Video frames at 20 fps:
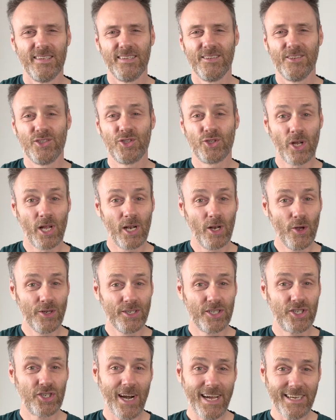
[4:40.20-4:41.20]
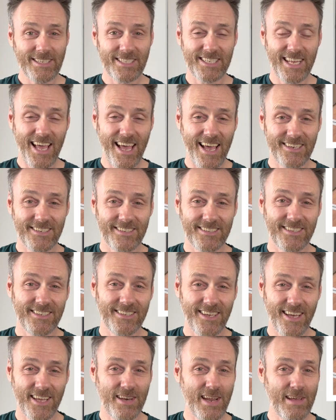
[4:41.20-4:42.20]
Should I learn to track stand
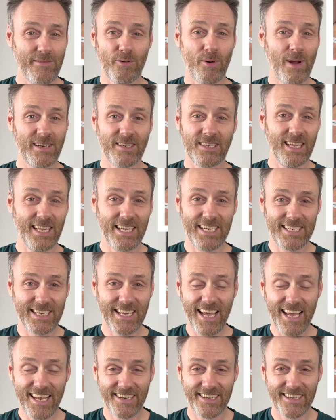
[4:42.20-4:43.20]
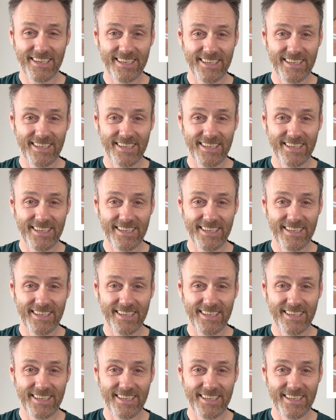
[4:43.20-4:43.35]
and never uncleat again?